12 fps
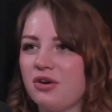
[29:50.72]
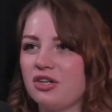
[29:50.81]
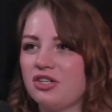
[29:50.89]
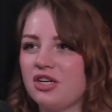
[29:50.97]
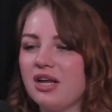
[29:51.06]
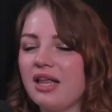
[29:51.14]

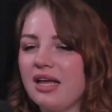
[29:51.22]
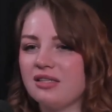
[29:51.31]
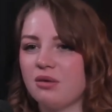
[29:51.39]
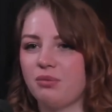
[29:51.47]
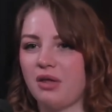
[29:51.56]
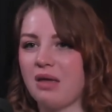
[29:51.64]
she lays
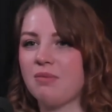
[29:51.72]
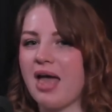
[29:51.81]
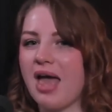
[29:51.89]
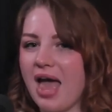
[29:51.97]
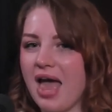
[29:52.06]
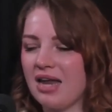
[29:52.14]
the blame
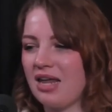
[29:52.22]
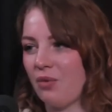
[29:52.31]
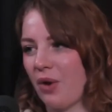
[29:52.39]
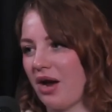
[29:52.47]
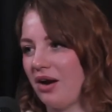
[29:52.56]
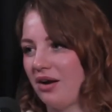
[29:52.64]

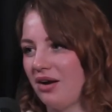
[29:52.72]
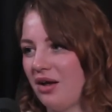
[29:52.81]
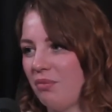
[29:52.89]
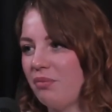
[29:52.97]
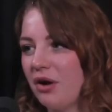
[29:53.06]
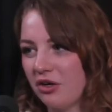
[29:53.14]
anywhere
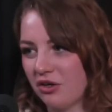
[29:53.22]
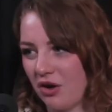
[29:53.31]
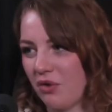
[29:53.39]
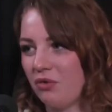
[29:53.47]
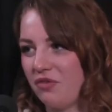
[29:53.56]
but her own